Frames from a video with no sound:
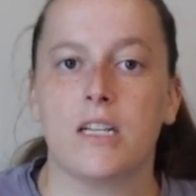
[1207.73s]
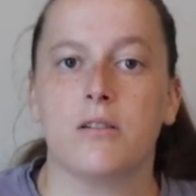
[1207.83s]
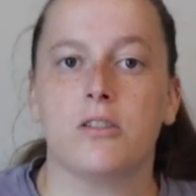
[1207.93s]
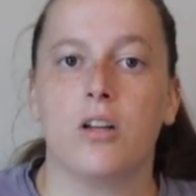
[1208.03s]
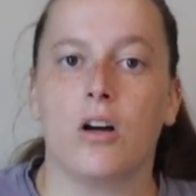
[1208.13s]

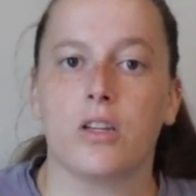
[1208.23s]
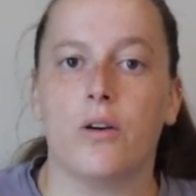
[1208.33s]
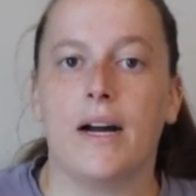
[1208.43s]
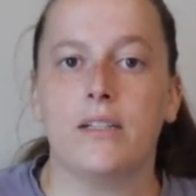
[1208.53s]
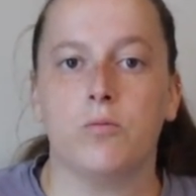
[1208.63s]
It,
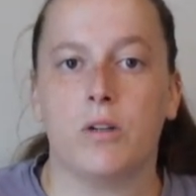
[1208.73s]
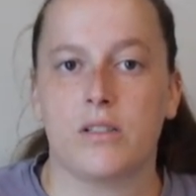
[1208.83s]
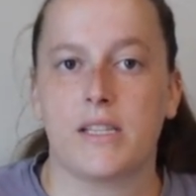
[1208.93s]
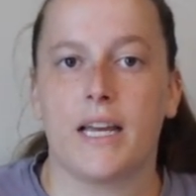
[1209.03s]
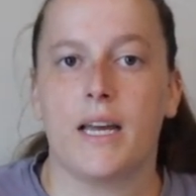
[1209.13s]
although I
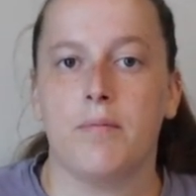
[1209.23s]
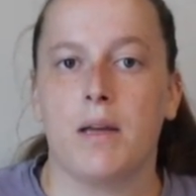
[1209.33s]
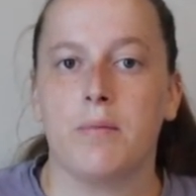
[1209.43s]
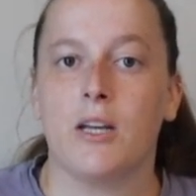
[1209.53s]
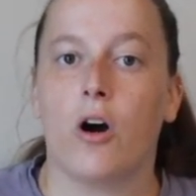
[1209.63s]
will say it
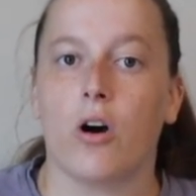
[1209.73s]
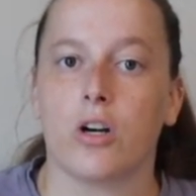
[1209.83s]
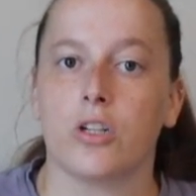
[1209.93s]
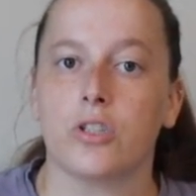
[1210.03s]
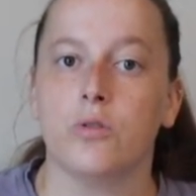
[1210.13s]
may be
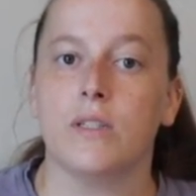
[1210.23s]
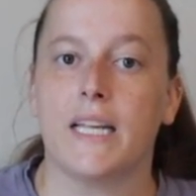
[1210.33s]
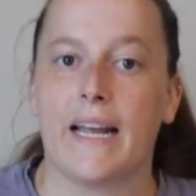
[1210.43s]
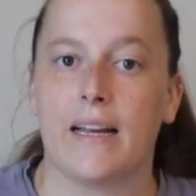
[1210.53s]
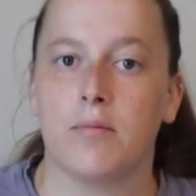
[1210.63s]
harder to
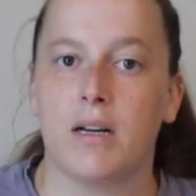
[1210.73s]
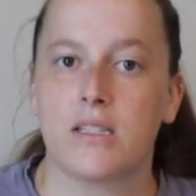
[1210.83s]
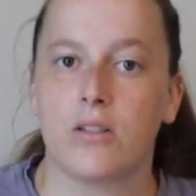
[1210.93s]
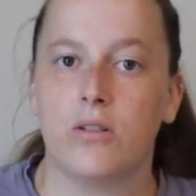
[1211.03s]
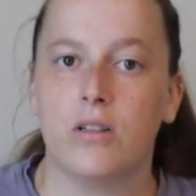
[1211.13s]
gain
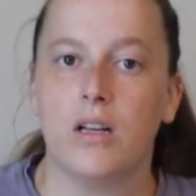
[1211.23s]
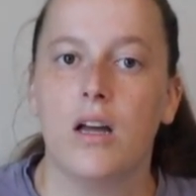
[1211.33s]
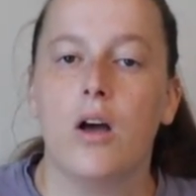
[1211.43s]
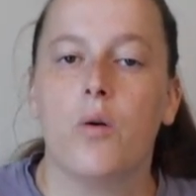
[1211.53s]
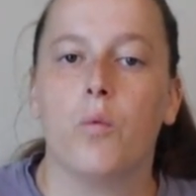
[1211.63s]
muscle
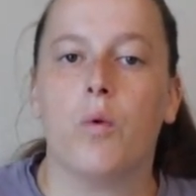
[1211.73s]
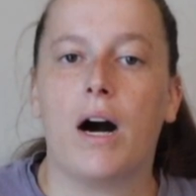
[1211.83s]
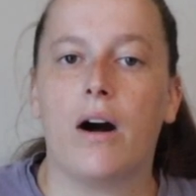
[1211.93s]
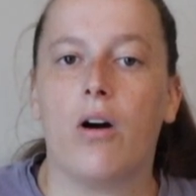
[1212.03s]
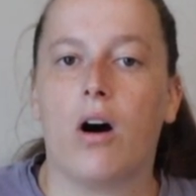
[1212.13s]

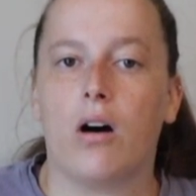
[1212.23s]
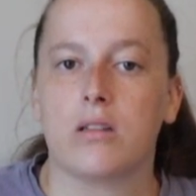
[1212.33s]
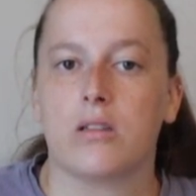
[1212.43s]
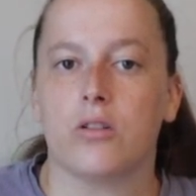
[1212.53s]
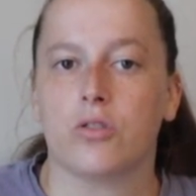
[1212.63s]
while
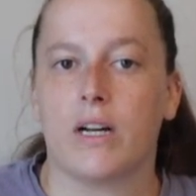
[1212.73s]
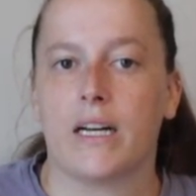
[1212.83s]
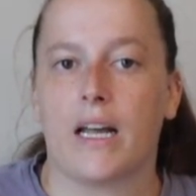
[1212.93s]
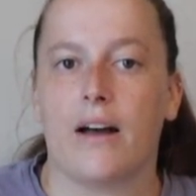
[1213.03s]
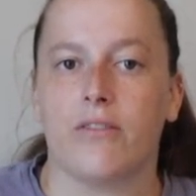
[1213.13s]
also
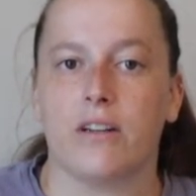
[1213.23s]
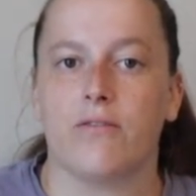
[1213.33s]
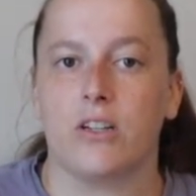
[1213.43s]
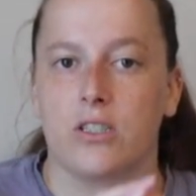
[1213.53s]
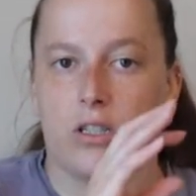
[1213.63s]
training heavily
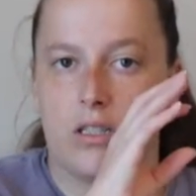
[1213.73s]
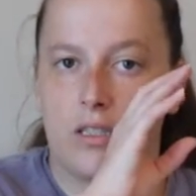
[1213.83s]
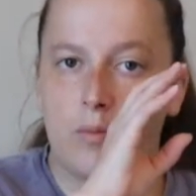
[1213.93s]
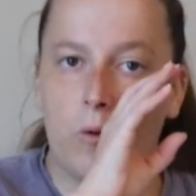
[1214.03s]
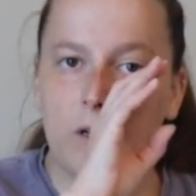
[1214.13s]
for
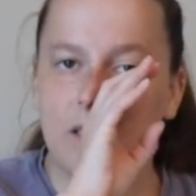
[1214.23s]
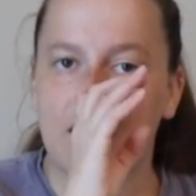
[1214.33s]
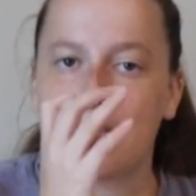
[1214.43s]
endurance sports.